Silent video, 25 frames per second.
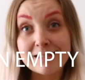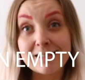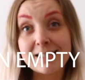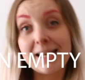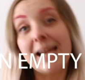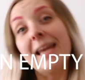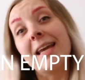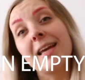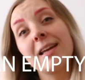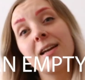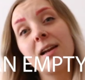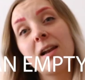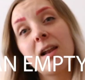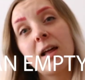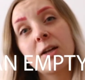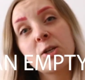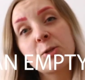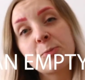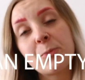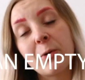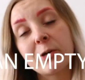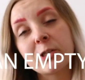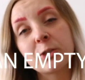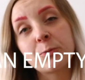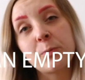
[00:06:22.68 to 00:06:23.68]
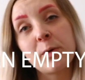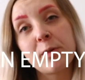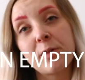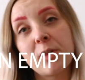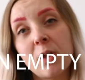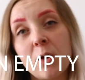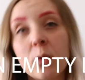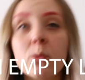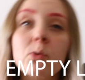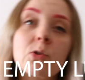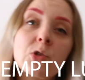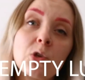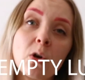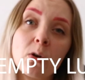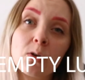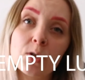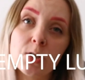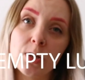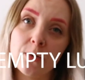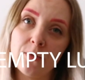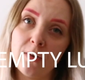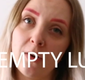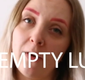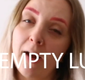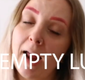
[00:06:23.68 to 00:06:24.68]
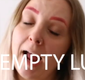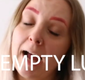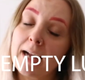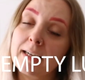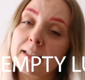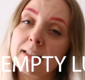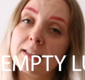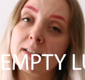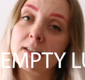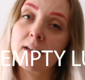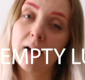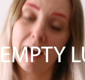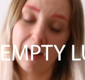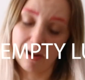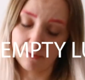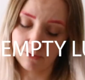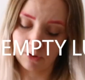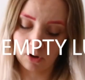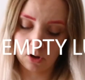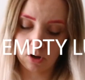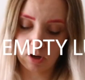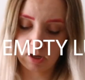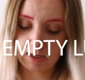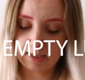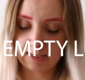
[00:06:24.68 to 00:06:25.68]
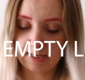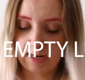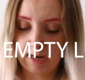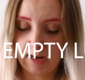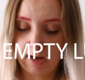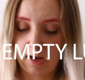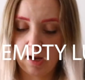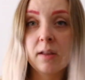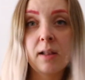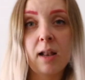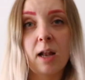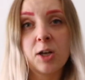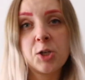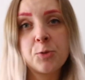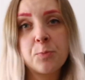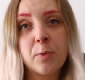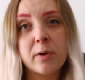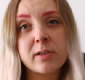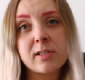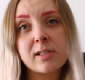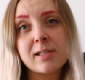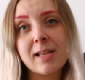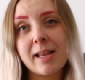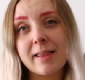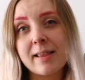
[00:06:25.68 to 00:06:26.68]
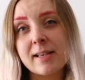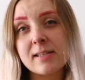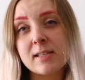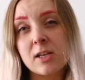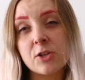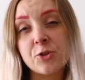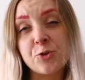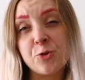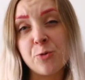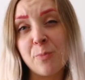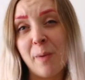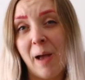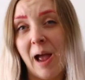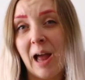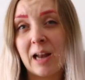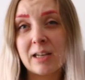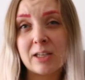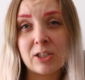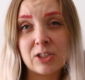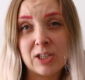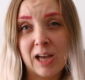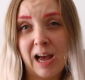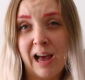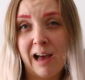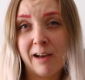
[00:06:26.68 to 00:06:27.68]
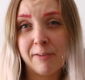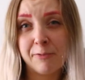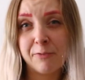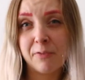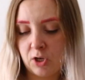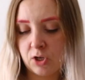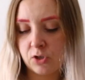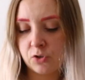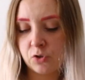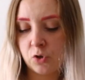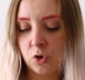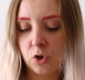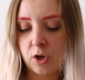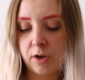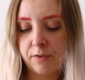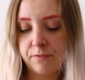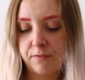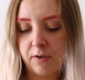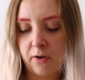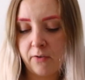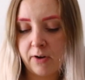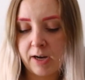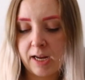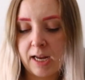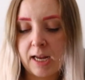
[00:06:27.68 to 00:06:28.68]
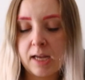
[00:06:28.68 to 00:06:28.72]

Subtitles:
Taking a lunchbox with you is also very handy to have on holiday. Lunchboxes like this are super handy to have because you can very